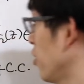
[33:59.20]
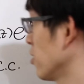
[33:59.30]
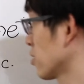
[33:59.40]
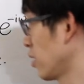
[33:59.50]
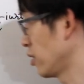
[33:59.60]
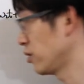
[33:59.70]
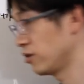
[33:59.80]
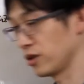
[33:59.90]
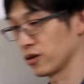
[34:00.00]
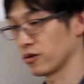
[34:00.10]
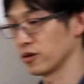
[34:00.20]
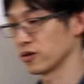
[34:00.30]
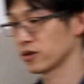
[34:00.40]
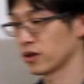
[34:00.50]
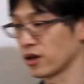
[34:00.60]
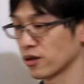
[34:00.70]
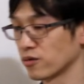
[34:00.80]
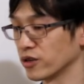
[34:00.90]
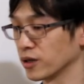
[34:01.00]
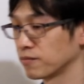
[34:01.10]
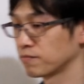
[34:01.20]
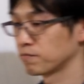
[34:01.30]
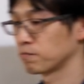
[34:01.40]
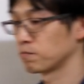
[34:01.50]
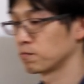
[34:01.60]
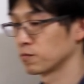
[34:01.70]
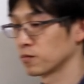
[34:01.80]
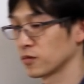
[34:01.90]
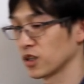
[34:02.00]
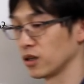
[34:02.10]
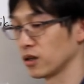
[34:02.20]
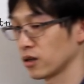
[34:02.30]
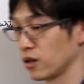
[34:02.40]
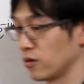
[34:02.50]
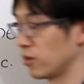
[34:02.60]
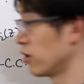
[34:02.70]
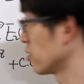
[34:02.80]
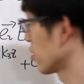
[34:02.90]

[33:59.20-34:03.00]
plus K2 equals K3, okay? K1 plus